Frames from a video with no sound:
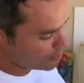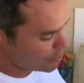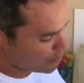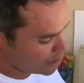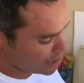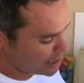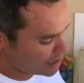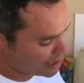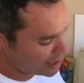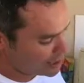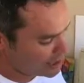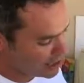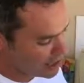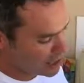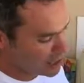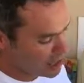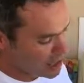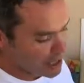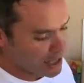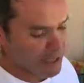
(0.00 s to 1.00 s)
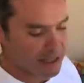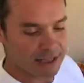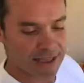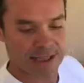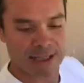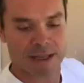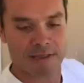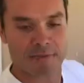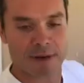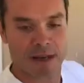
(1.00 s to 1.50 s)
bread. This
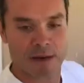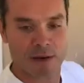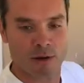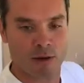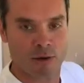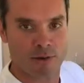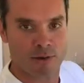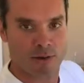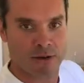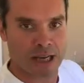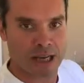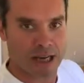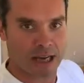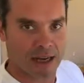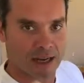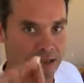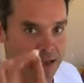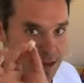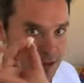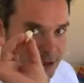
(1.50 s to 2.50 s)
is my clove of garlic.